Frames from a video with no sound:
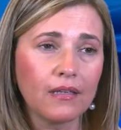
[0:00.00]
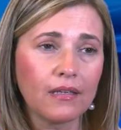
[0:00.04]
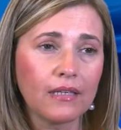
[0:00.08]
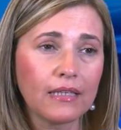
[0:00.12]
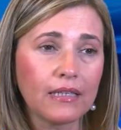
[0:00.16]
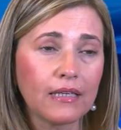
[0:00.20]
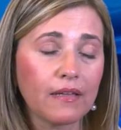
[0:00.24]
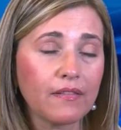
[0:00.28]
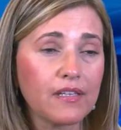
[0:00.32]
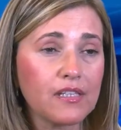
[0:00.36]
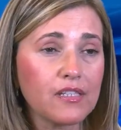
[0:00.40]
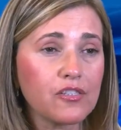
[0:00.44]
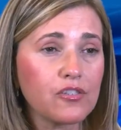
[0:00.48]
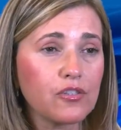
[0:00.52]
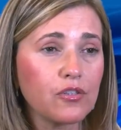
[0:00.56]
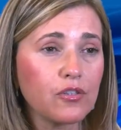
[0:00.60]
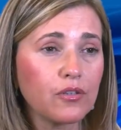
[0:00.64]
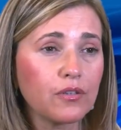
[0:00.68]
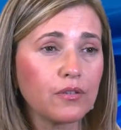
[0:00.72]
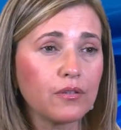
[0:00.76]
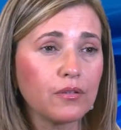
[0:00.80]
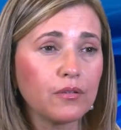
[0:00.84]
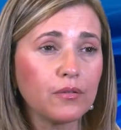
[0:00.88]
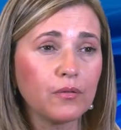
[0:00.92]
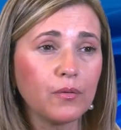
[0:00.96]
In
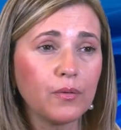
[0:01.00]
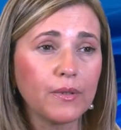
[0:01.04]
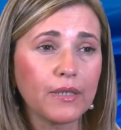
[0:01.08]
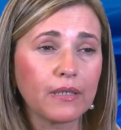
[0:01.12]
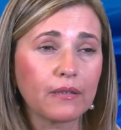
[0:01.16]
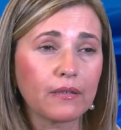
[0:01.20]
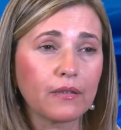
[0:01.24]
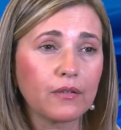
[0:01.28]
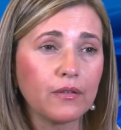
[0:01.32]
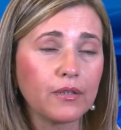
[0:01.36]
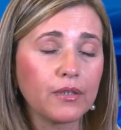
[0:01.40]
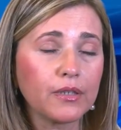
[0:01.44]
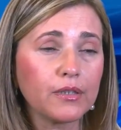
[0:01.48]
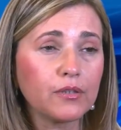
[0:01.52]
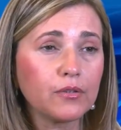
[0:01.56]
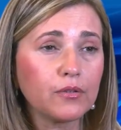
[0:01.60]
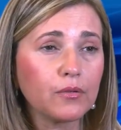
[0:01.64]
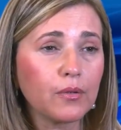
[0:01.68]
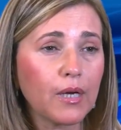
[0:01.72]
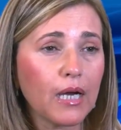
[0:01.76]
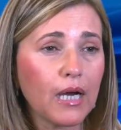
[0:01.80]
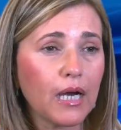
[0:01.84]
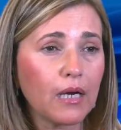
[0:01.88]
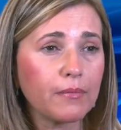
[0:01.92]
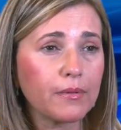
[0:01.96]
addition, uh, we are going to
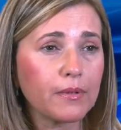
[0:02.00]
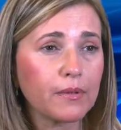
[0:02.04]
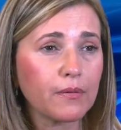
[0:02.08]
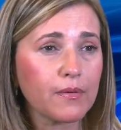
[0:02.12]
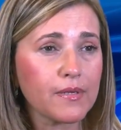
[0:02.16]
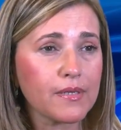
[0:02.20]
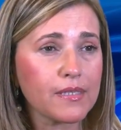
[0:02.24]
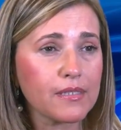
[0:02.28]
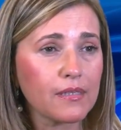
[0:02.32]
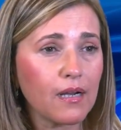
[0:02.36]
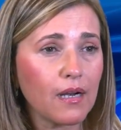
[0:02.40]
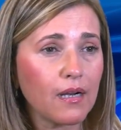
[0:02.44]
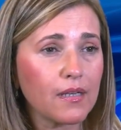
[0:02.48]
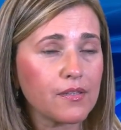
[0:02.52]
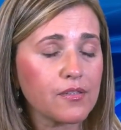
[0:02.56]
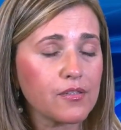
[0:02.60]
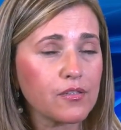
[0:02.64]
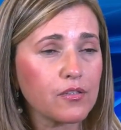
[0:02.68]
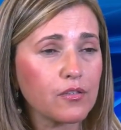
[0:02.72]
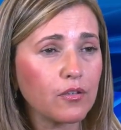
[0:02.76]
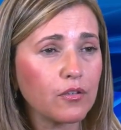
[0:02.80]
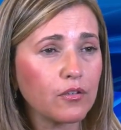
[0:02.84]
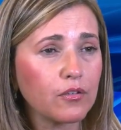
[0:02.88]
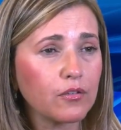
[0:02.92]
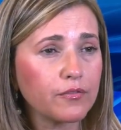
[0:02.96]
have uh,
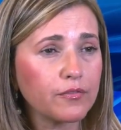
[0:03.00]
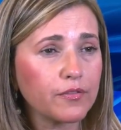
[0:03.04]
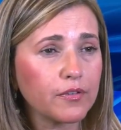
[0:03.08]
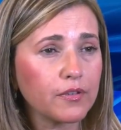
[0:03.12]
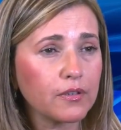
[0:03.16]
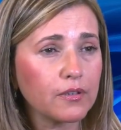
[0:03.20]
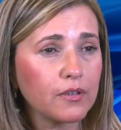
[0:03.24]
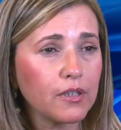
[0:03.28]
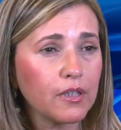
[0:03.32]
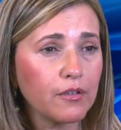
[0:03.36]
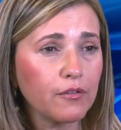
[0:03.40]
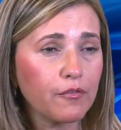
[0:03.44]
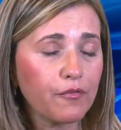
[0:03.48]
results of uh,